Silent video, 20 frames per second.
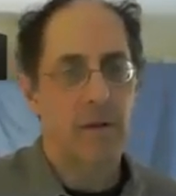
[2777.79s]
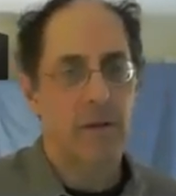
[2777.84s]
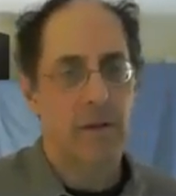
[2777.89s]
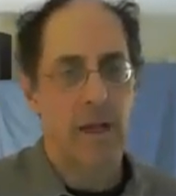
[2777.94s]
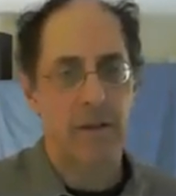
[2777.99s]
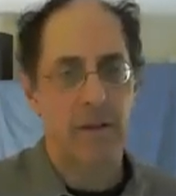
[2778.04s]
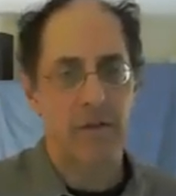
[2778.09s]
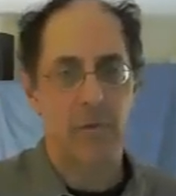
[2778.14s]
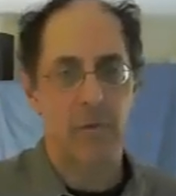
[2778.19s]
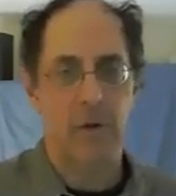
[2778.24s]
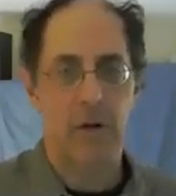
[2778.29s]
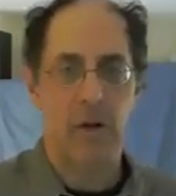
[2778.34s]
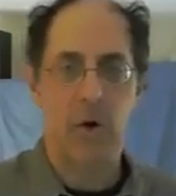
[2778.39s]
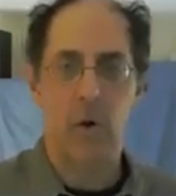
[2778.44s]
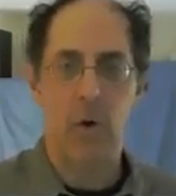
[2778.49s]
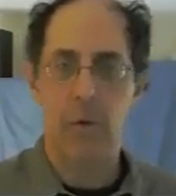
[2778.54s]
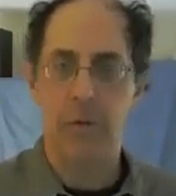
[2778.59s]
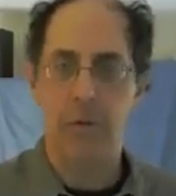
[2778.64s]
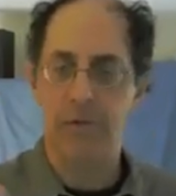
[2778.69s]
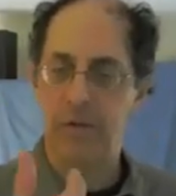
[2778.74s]
That's what
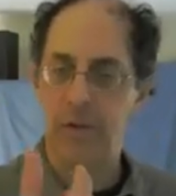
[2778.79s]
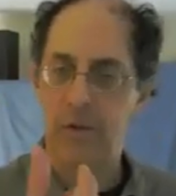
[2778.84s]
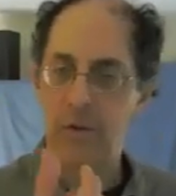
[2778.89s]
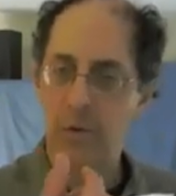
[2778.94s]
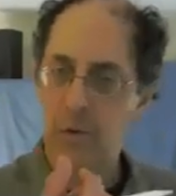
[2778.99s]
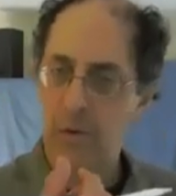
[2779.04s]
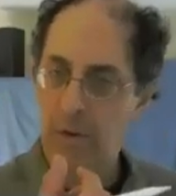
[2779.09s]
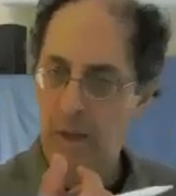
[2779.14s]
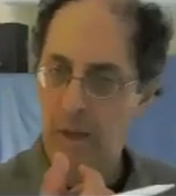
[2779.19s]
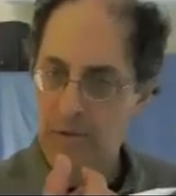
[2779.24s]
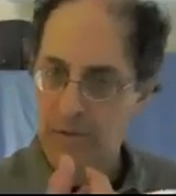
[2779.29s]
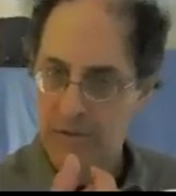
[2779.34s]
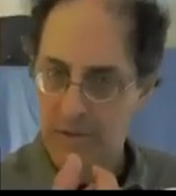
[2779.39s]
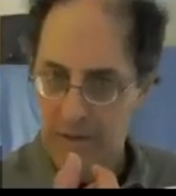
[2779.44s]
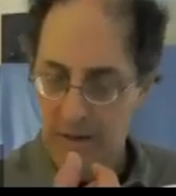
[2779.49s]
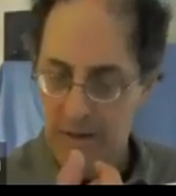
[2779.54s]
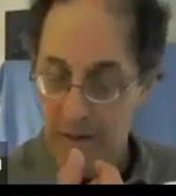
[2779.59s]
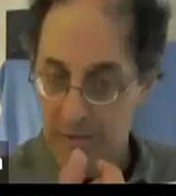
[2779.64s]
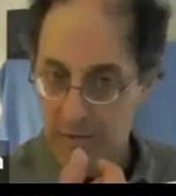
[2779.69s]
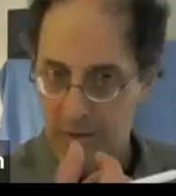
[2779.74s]
holds the nucleons
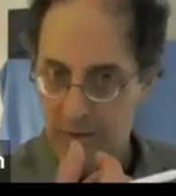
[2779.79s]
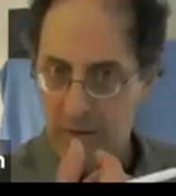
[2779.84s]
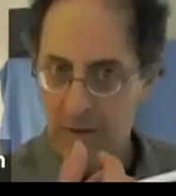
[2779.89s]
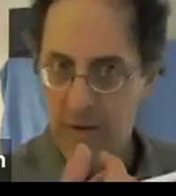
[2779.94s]
together